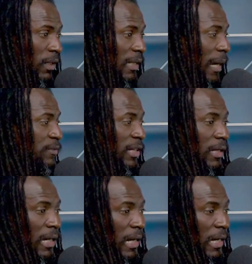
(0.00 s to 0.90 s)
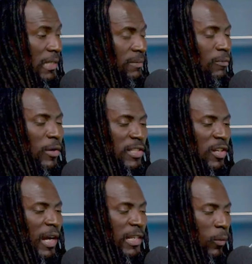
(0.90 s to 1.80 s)
capture cards more so
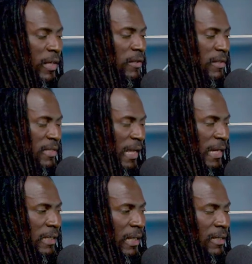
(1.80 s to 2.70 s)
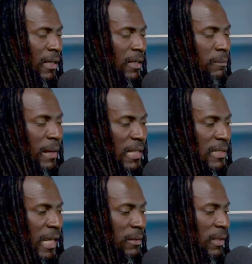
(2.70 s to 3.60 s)
on the Windows side and not the Mac
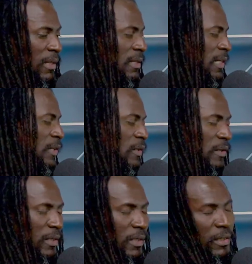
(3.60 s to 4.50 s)
side, because you